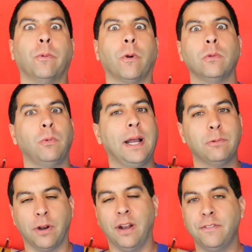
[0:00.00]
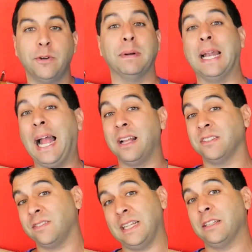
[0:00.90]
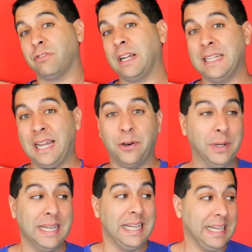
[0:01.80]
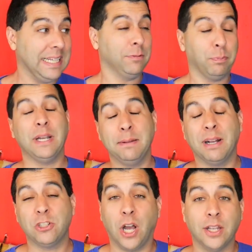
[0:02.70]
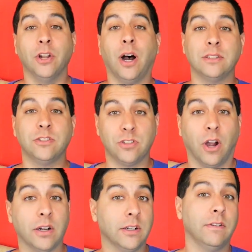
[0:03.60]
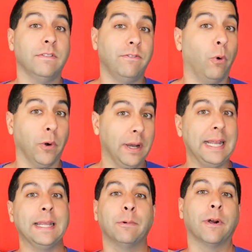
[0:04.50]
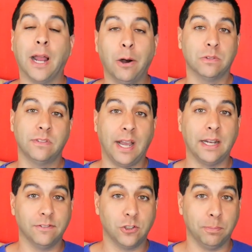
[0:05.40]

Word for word: or worldwide, wherever, but as it stands right now, it's pretty much a non-starter for anywhere outside of